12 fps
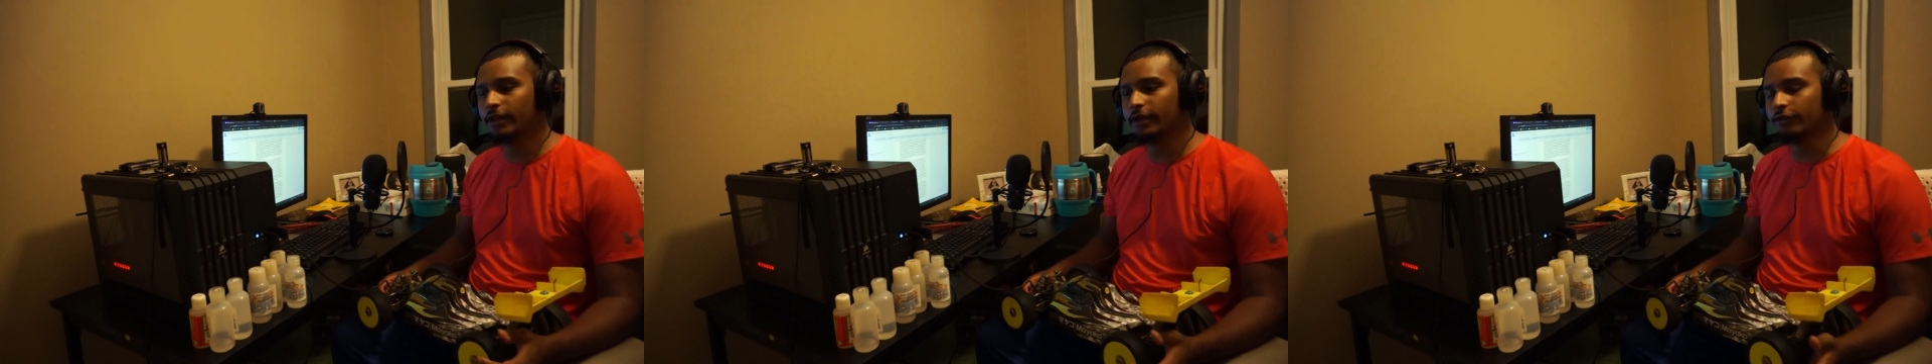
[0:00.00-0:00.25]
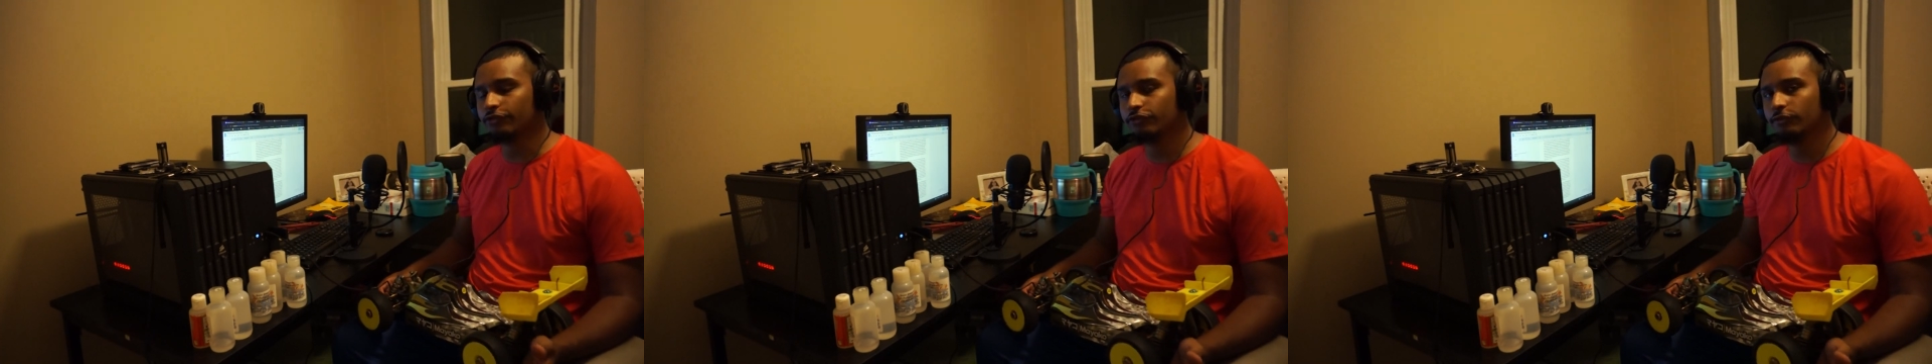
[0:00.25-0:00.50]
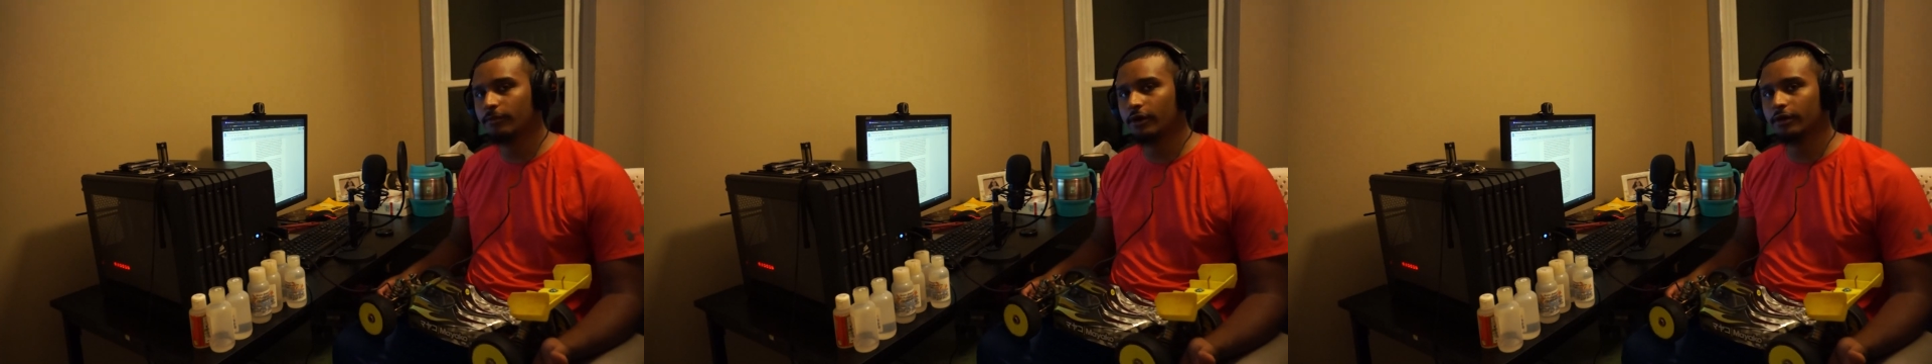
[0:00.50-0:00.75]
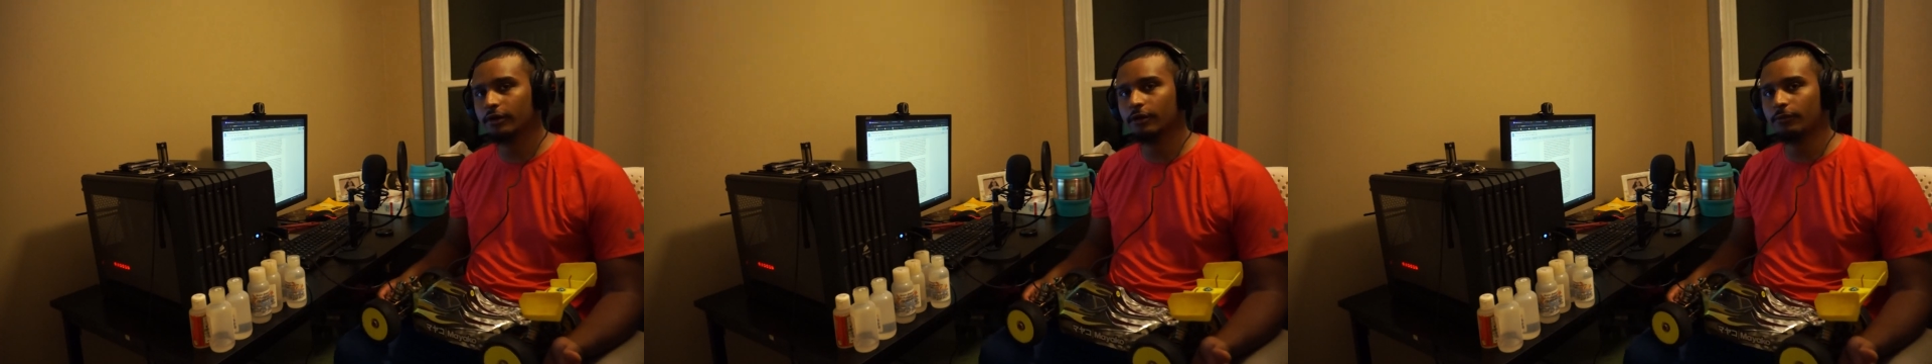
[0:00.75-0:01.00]
like a
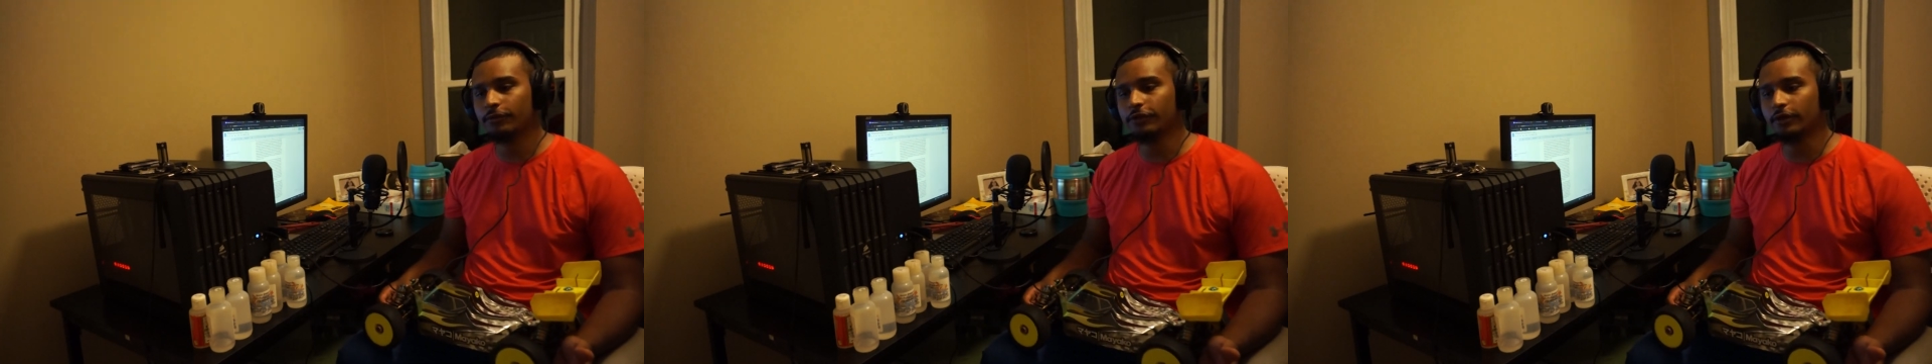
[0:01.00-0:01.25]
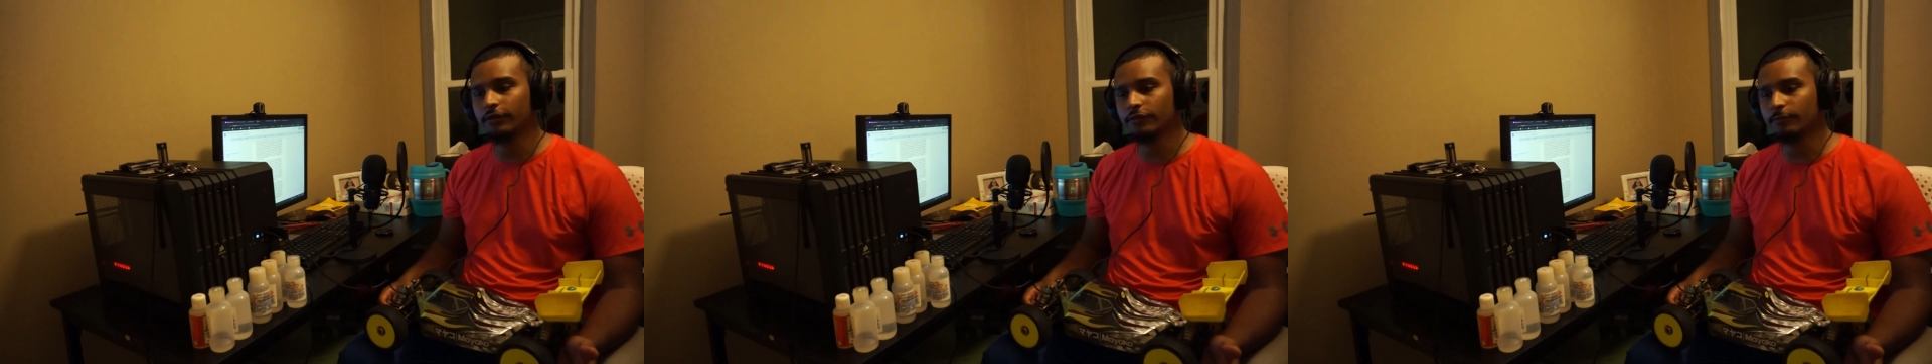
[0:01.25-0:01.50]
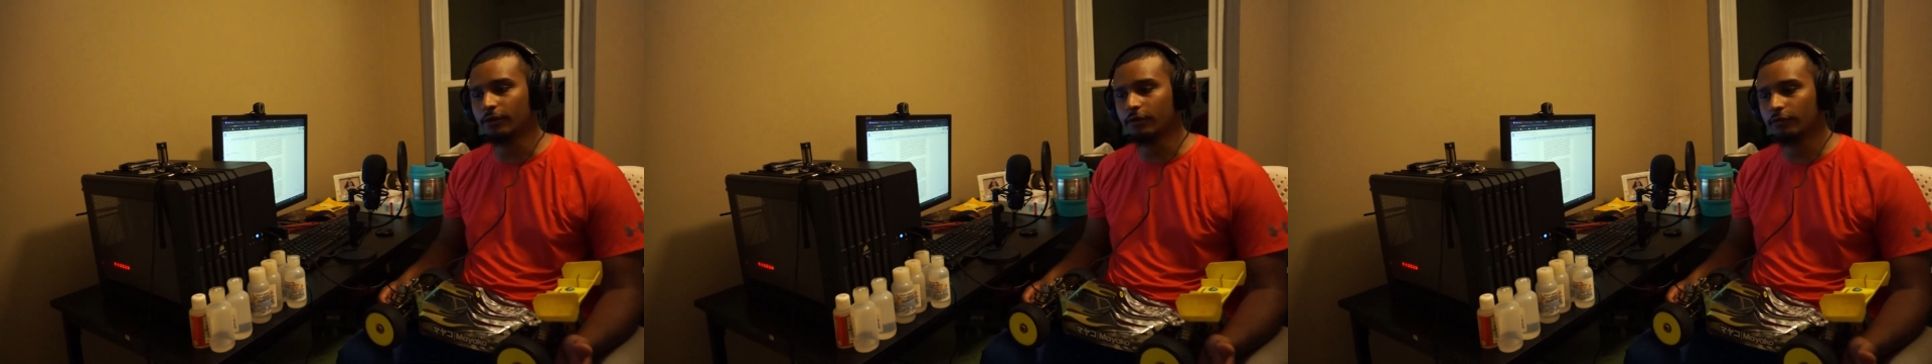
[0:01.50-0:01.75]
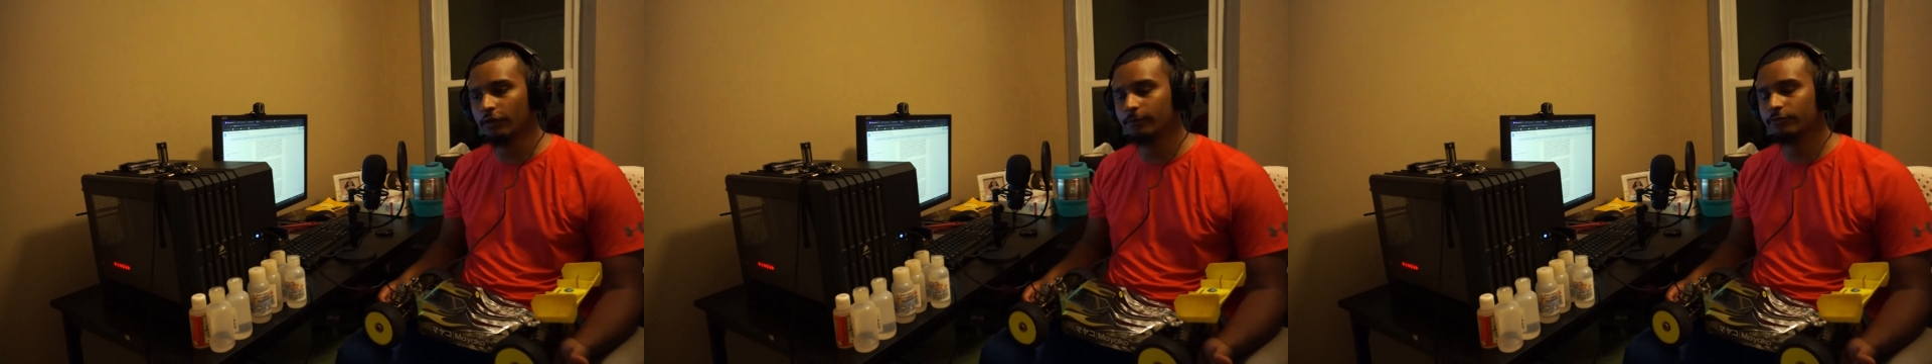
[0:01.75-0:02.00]
Schumacher with all the
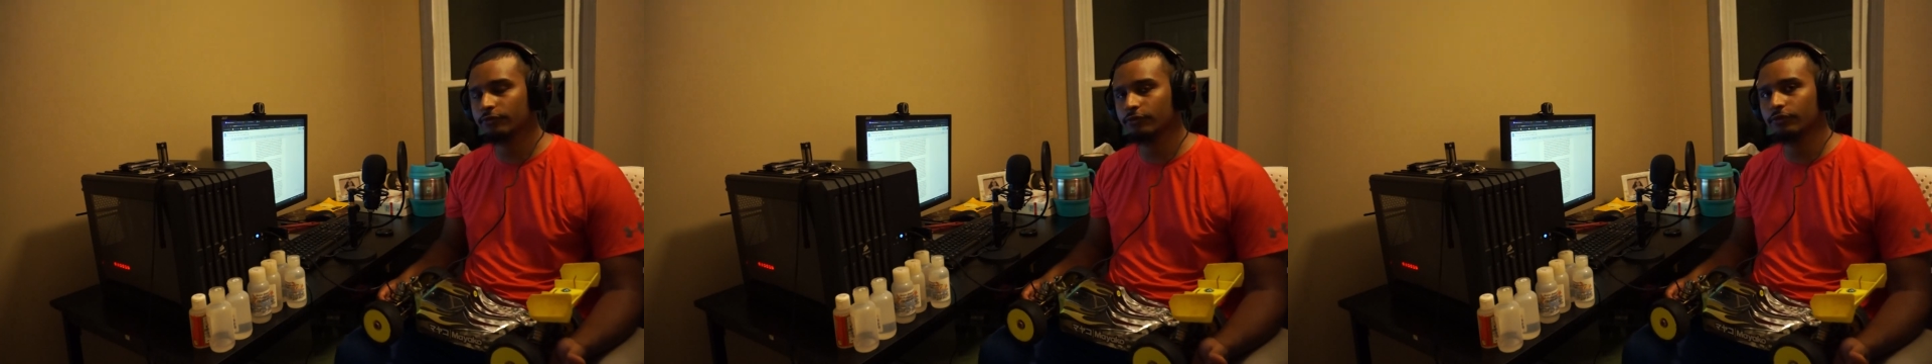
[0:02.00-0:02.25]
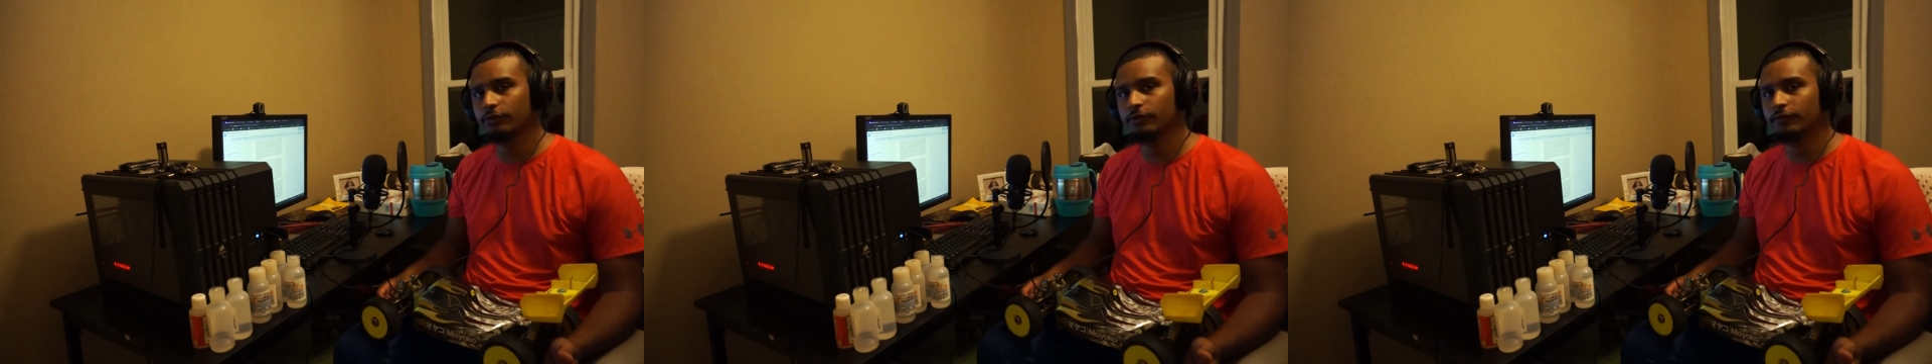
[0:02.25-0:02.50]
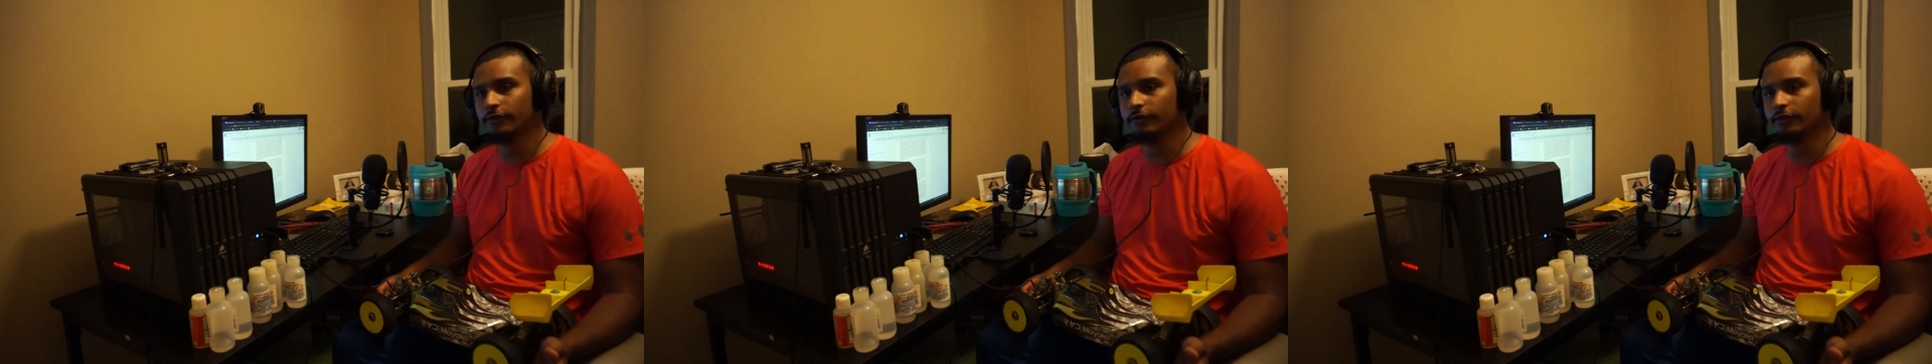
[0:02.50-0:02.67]
small grub screws,